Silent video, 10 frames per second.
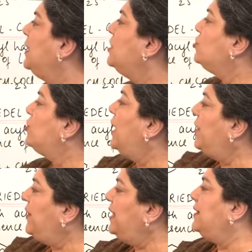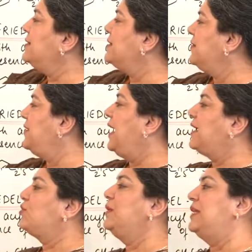So arenes
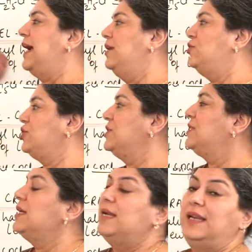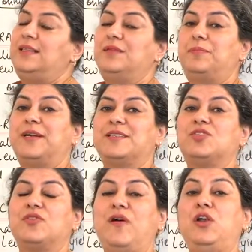react with halogens in the presence
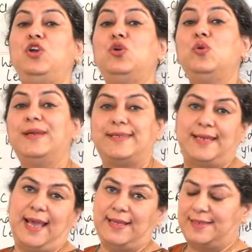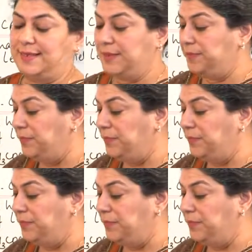of a Lewis acid.